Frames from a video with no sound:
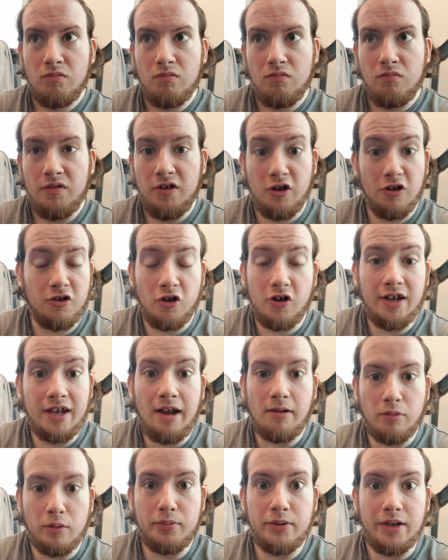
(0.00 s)
you're going to
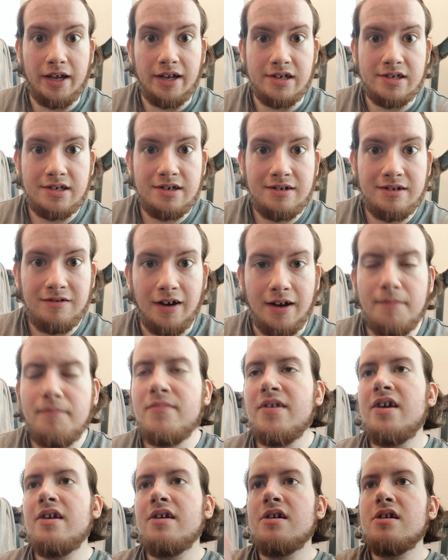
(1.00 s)
get replaced, right?
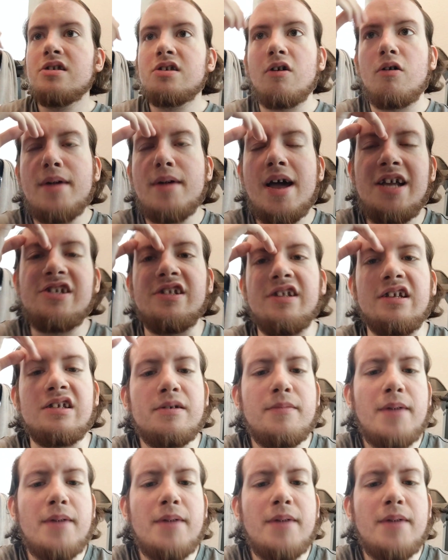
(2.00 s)
So imagine this.